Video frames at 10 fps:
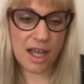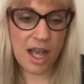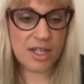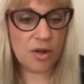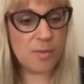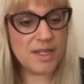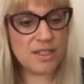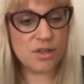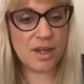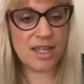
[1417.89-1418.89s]
an opening
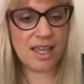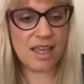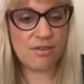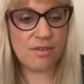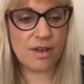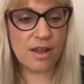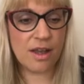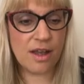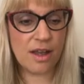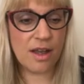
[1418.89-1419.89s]
to a cave,
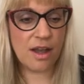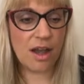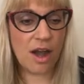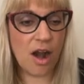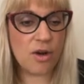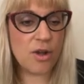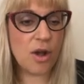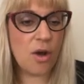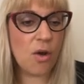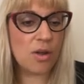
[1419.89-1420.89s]
or a
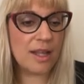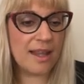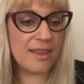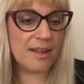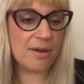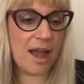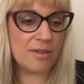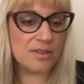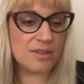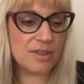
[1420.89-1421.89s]
hole in the ground.